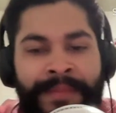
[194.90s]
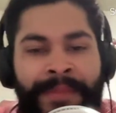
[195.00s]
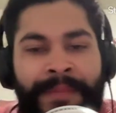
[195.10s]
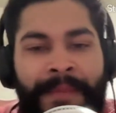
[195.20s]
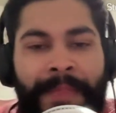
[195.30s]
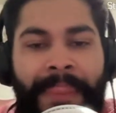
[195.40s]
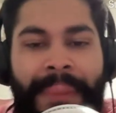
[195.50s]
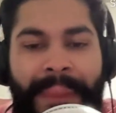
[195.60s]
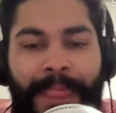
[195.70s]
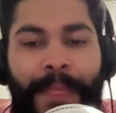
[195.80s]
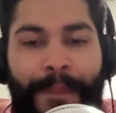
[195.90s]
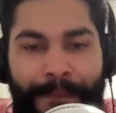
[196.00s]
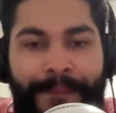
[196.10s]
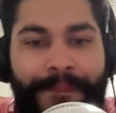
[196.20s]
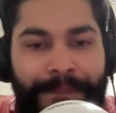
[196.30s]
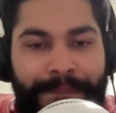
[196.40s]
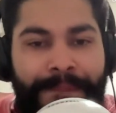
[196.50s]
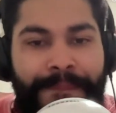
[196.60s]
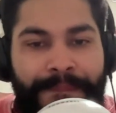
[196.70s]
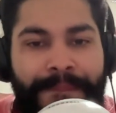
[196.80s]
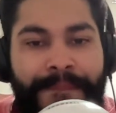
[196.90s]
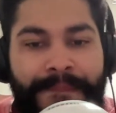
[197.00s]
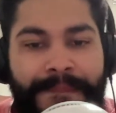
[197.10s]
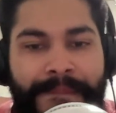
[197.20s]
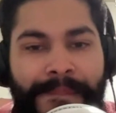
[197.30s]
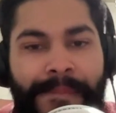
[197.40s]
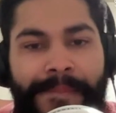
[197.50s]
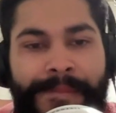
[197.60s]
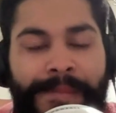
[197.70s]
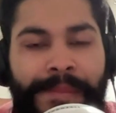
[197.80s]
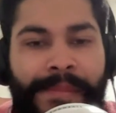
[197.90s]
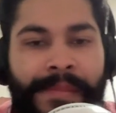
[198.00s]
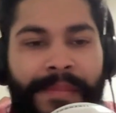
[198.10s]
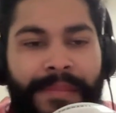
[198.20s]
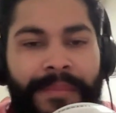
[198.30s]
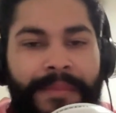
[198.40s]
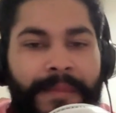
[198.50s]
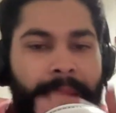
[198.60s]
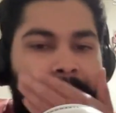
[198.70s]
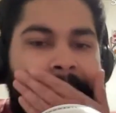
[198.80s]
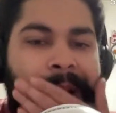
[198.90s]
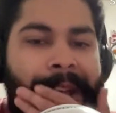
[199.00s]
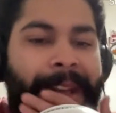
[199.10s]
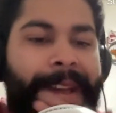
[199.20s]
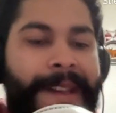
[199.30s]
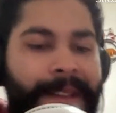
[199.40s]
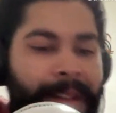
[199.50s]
(not speaking)